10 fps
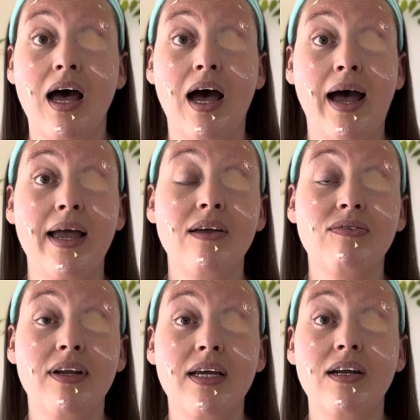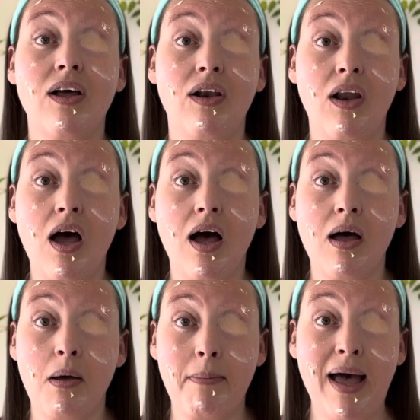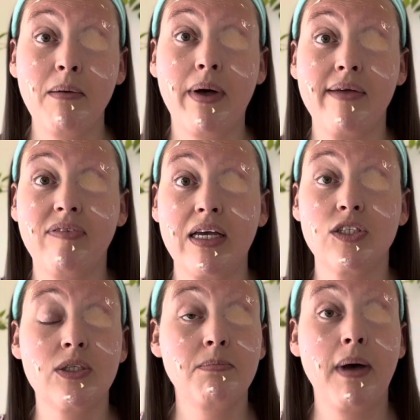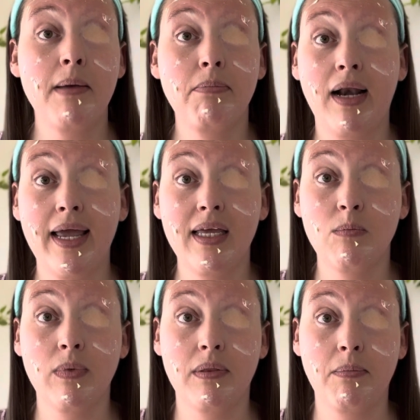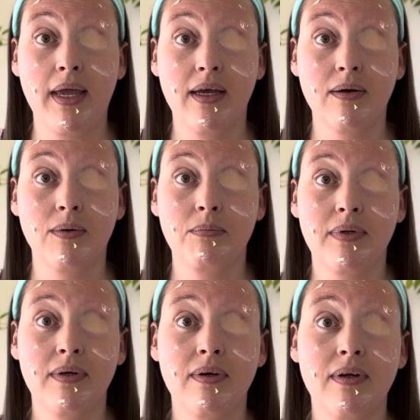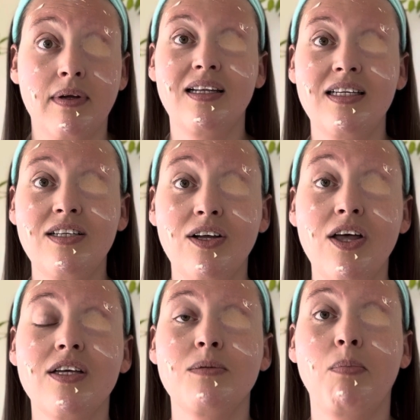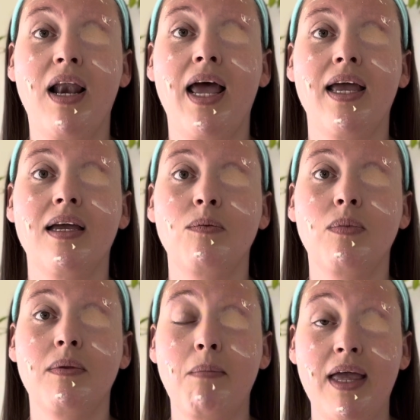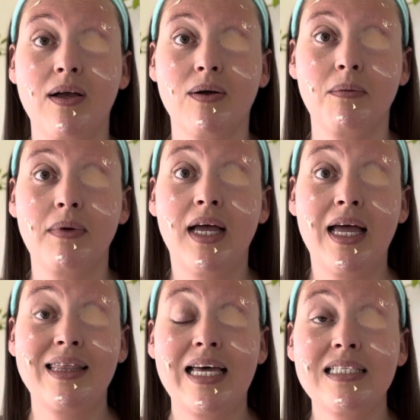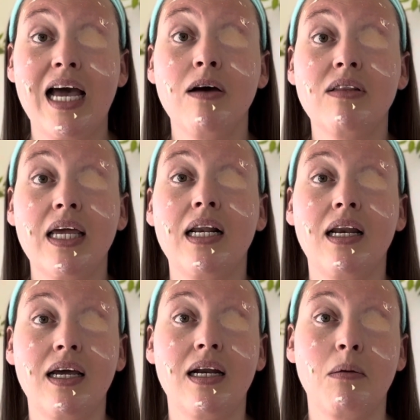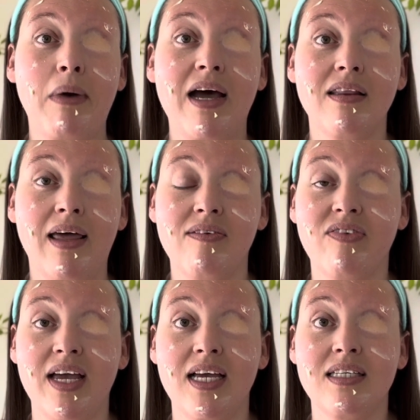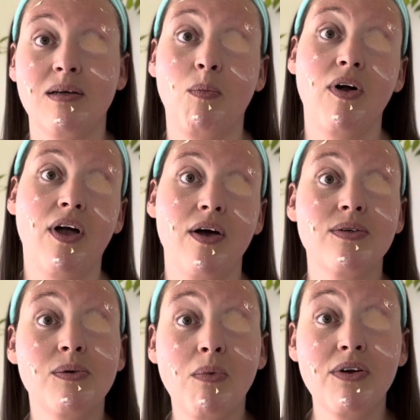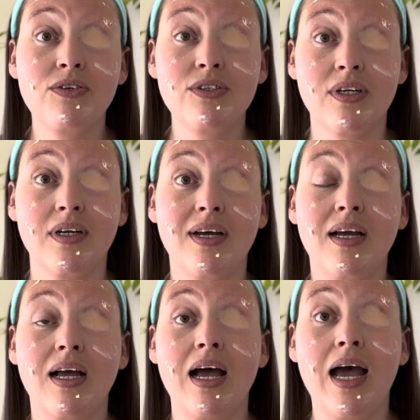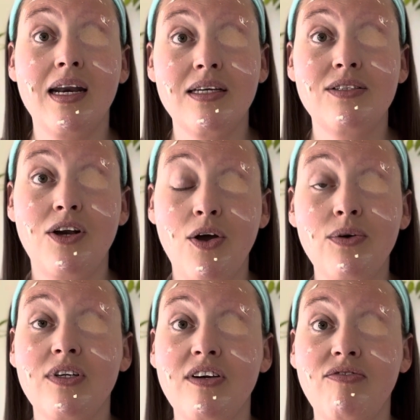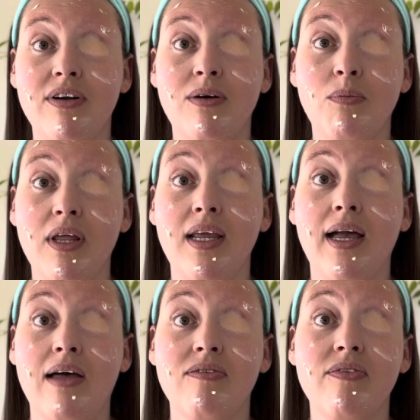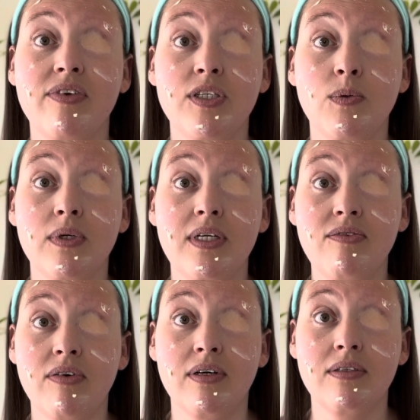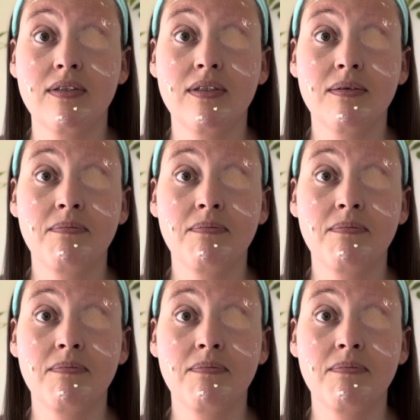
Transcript: I have learned a lot about my face just by playing with makeup. Little girls play with makeup. That's how they learn about their face and what goes and what doesn't. And it's no different when you have a visual difference.